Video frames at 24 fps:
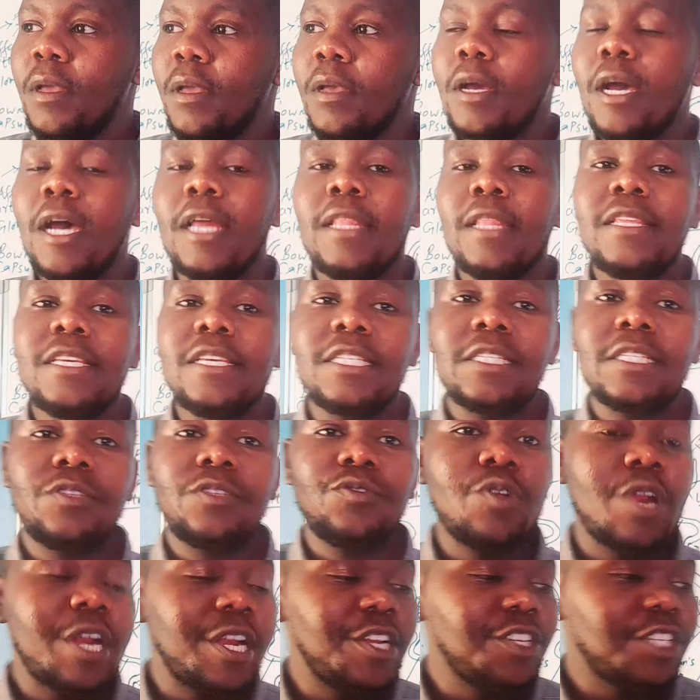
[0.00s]
and this to
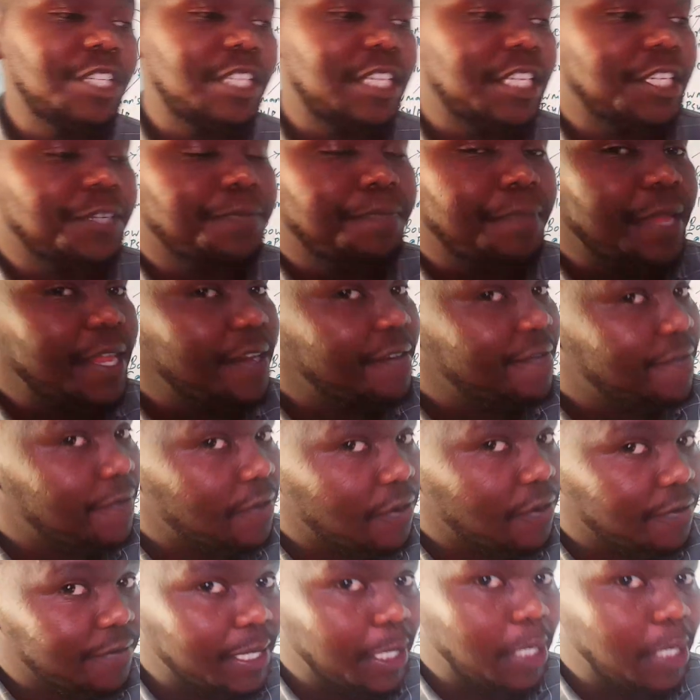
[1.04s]
reduce the speed flow
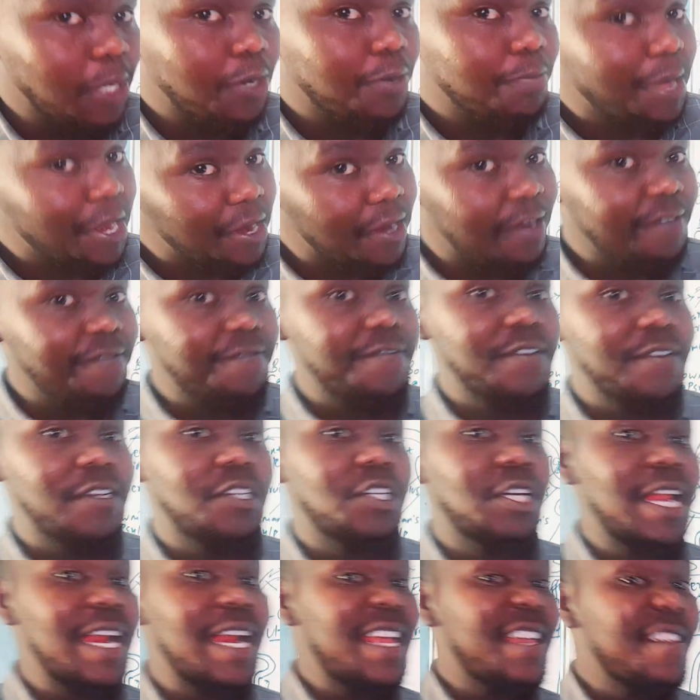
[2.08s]
of the glomerular filtrate
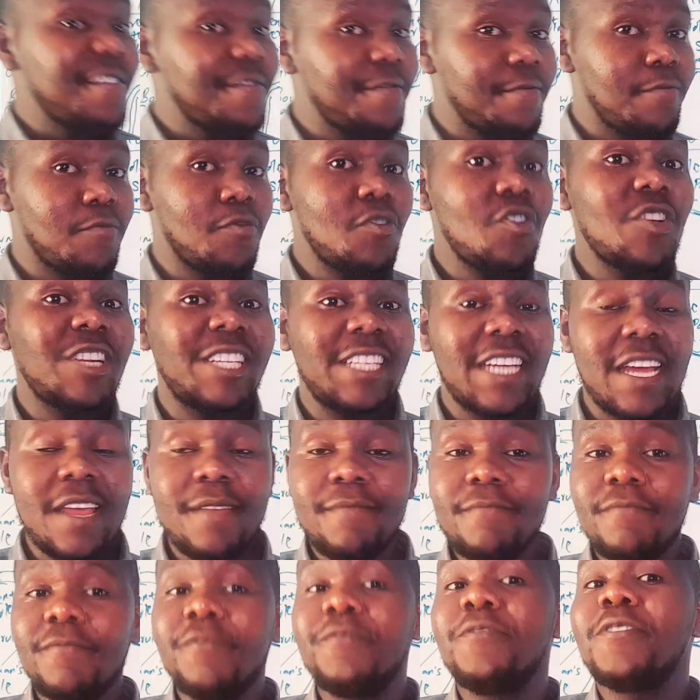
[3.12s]
and give more
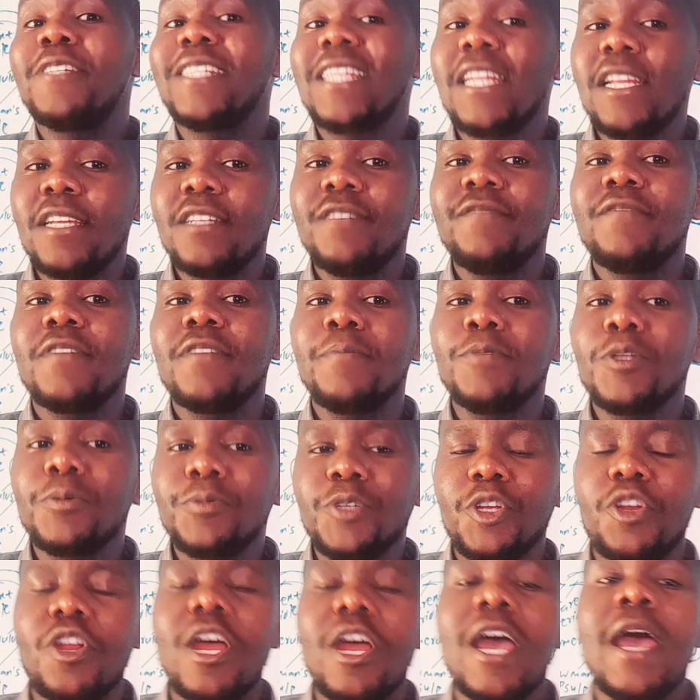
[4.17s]
time for selective
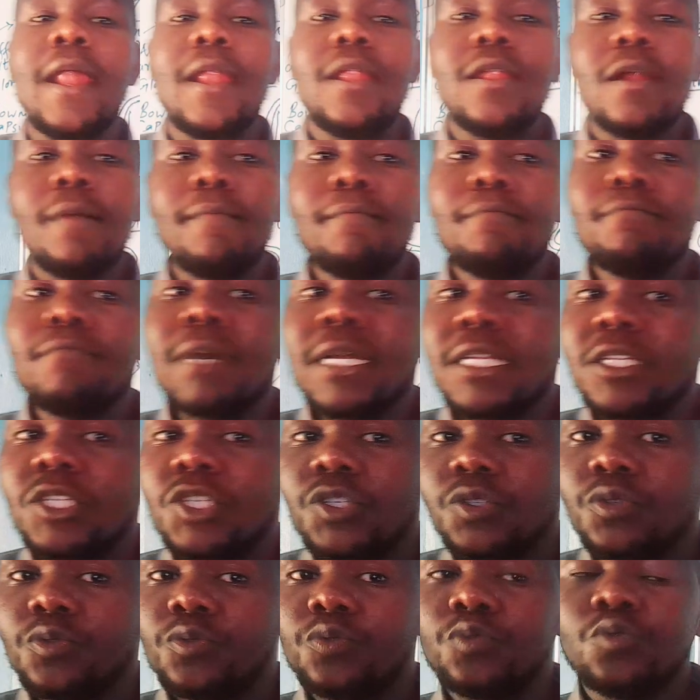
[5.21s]
reabsorption. Number
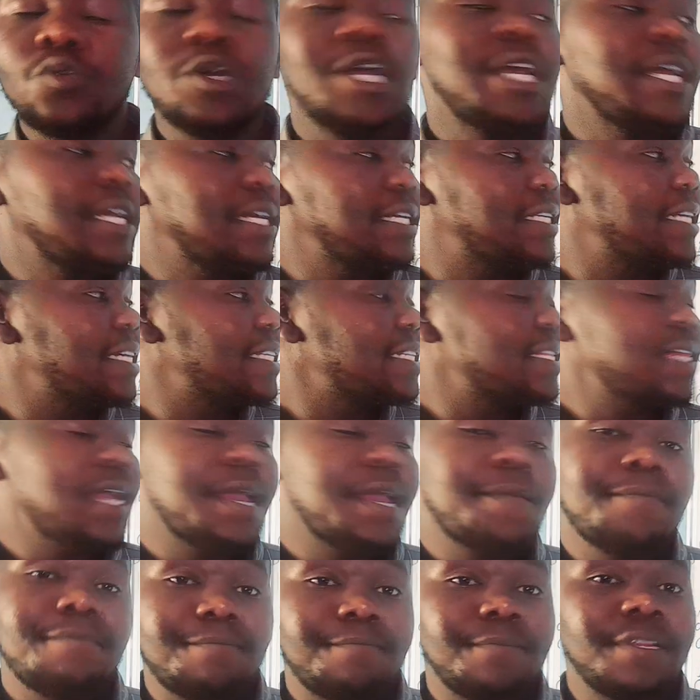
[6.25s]
two, it has
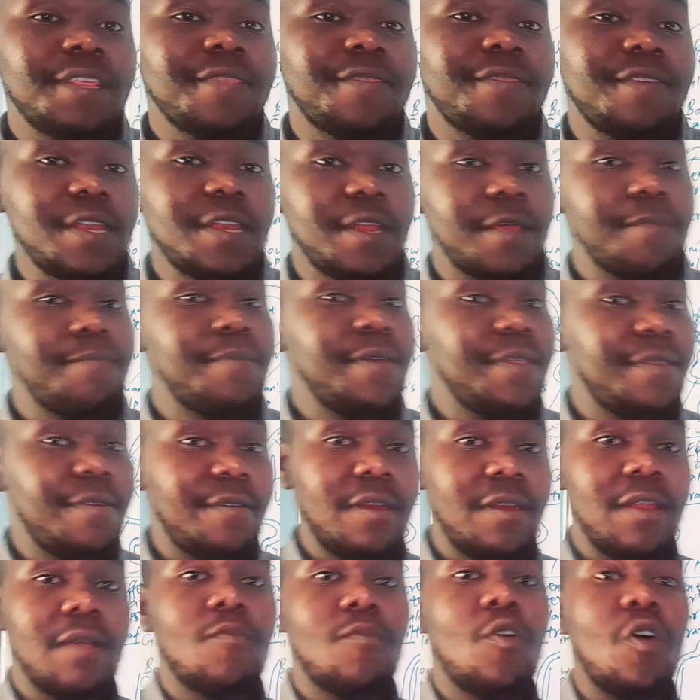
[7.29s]
the thin
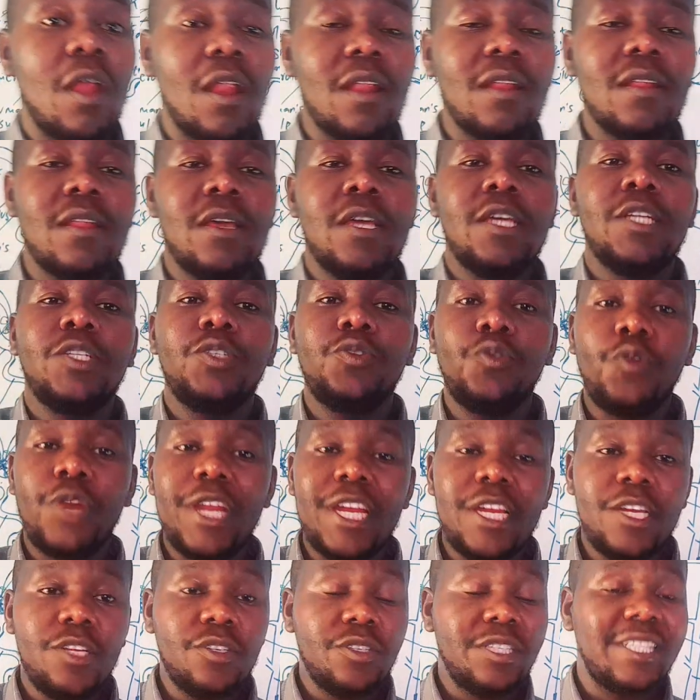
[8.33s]
epithelium wall to
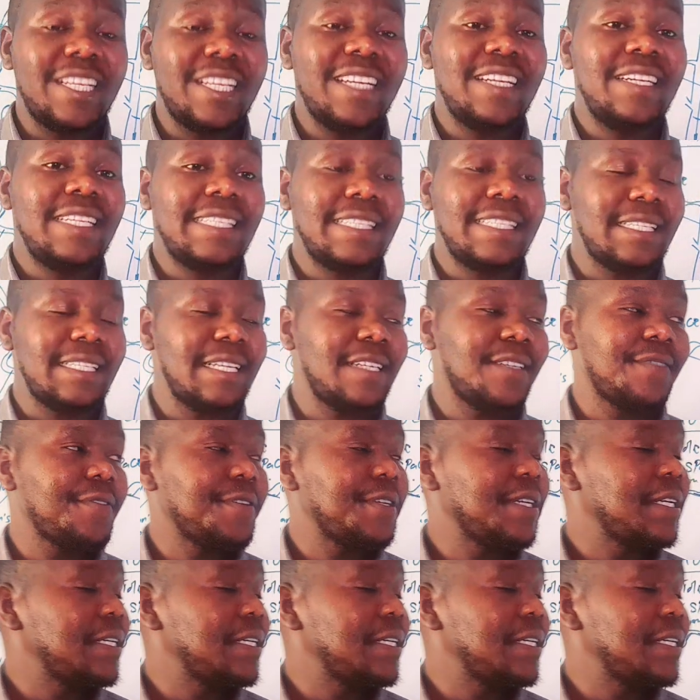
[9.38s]
reduce the distance for the